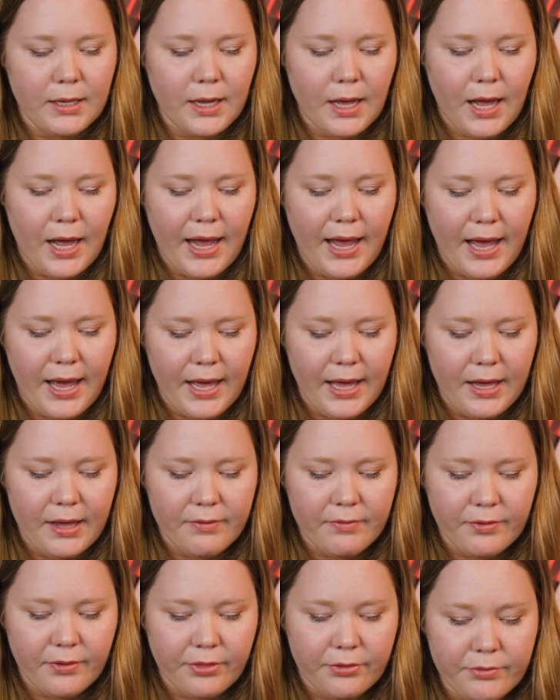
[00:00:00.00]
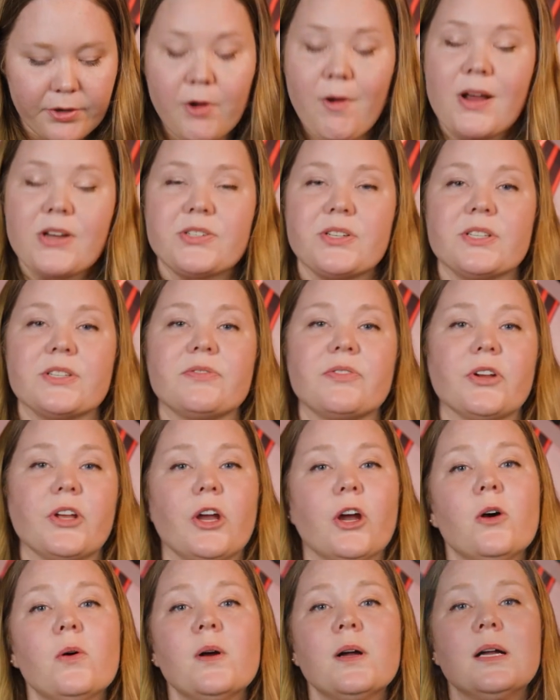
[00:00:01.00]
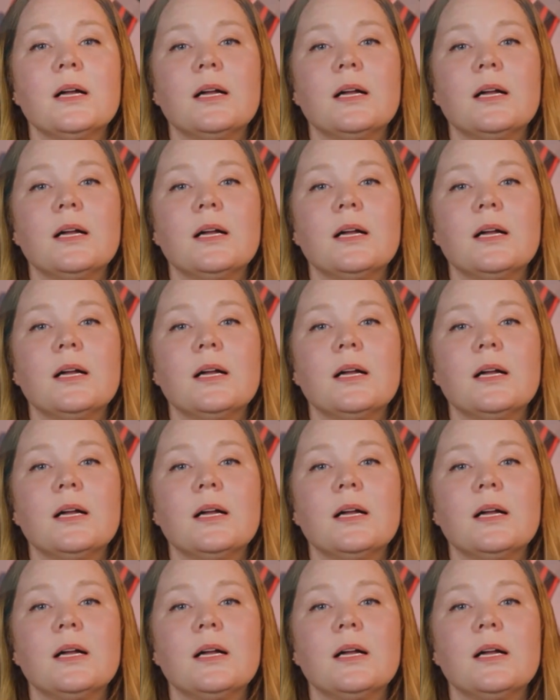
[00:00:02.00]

I have 3 questions for you.